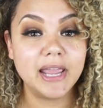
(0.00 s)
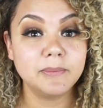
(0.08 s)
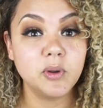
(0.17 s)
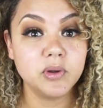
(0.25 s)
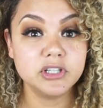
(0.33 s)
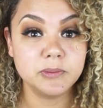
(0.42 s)
am
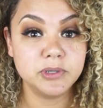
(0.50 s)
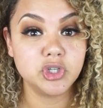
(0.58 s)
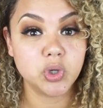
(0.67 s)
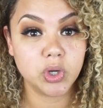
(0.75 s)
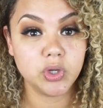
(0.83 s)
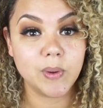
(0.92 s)
going to be
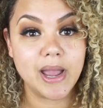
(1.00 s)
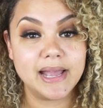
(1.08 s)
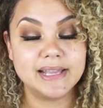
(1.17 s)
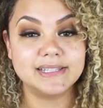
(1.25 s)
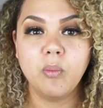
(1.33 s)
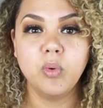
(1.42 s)
showing you
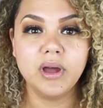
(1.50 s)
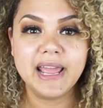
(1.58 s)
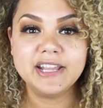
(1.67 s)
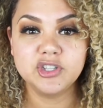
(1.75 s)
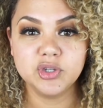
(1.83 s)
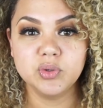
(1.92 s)
guys what
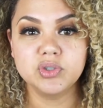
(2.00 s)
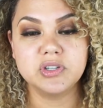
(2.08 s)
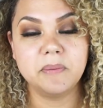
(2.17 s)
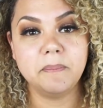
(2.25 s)
I do to